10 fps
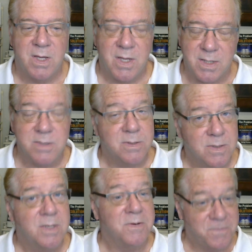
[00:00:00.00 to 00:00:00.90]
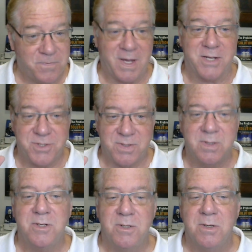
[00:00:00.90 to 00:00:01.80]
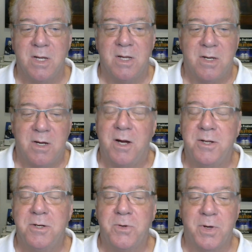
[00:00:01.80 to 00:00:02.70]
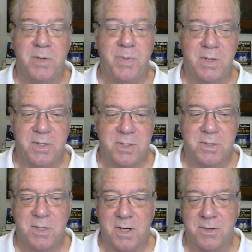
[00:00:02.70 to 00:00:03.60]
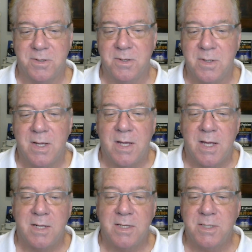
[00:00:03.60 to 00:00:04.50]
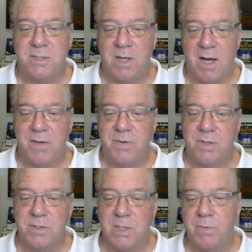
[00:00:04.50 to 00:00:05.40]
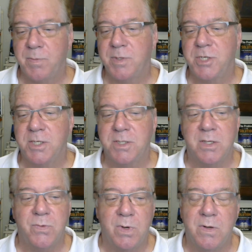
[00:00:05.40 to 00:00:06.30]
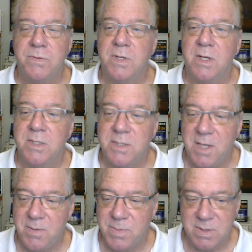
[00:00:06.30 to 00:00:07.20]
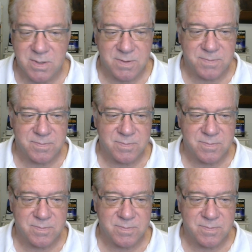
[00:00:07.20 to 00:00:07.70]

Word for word: Hence, fasten your on your credibility detector and let's dive into some of Majestic 12's statements.